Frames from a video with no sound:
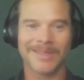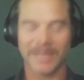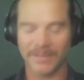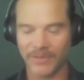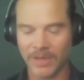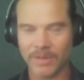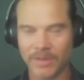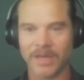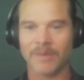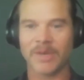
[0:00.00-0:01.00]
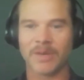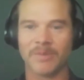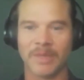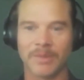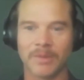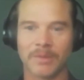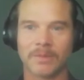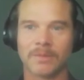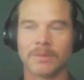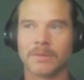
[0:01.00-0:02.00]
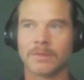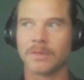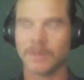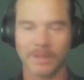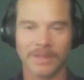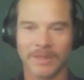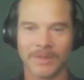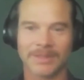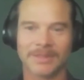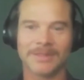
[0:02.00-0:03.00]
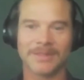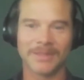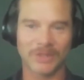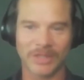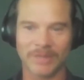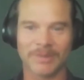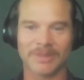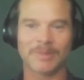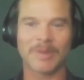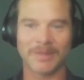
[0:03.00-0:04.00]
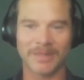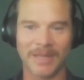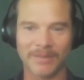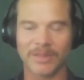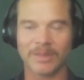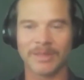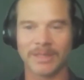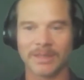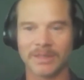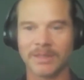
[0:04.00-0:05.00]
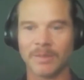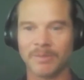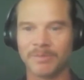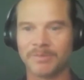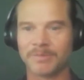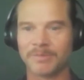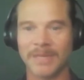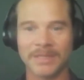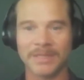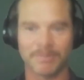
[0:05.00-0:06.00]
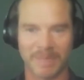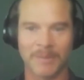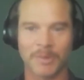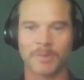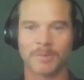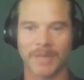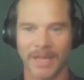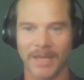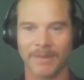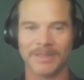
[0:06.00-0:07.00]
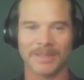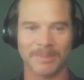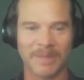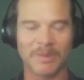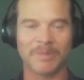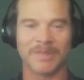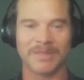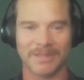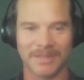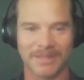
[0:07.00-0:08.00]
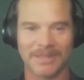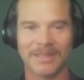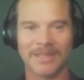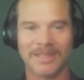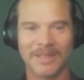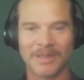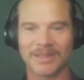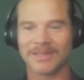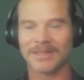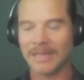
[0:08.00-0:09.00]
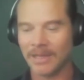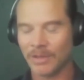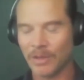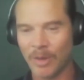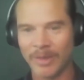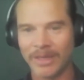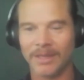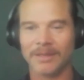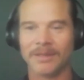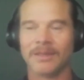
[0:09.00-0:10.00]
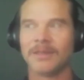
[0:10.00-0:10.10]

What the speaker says: if you don't care about people, it's leadership is probably not for you because it's a people game. It's a people business. Because nobody